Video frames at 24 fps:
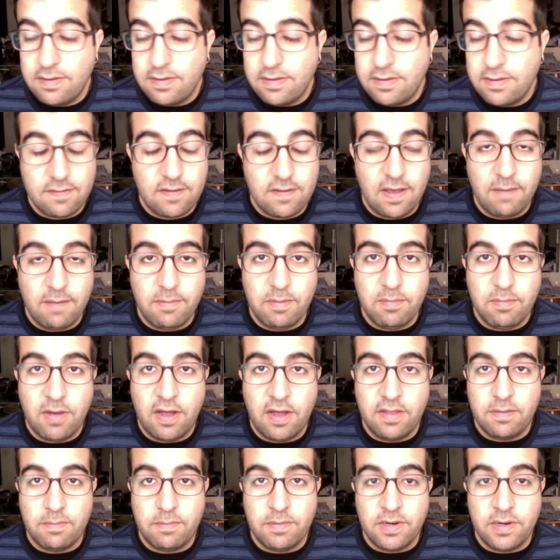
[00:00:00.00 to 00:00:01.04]
just can't be
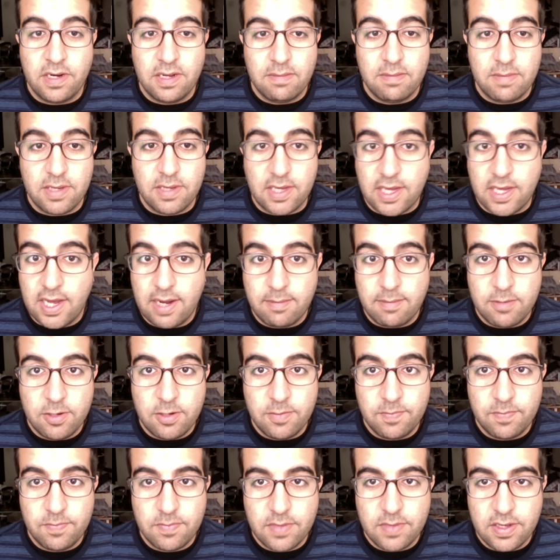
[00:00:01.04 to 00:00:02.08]
bothered bringing up my camera.
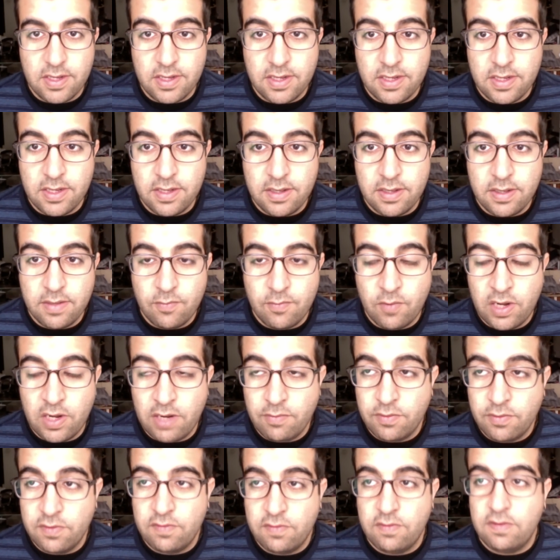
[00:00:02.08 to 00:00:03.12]
What I
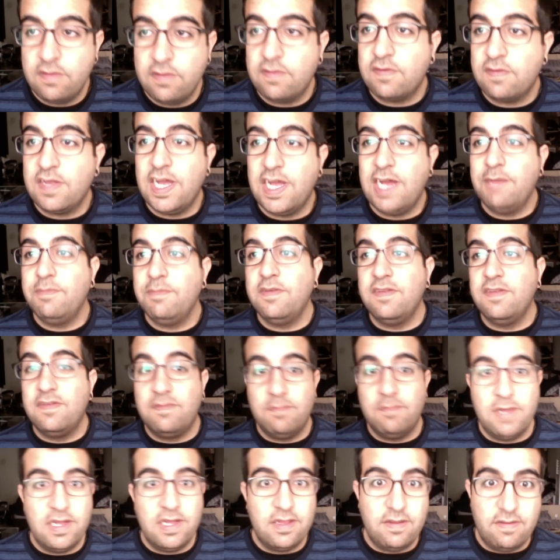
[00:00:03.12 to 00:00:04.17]
will do this time is
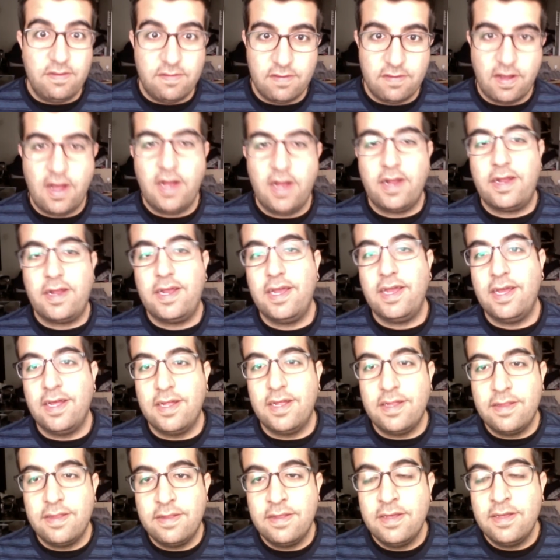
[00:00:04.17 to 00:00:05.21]
mainly talk
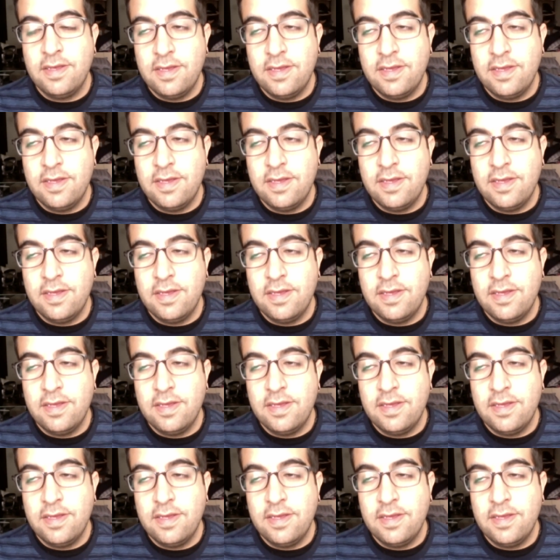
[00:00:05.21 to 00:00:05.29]
and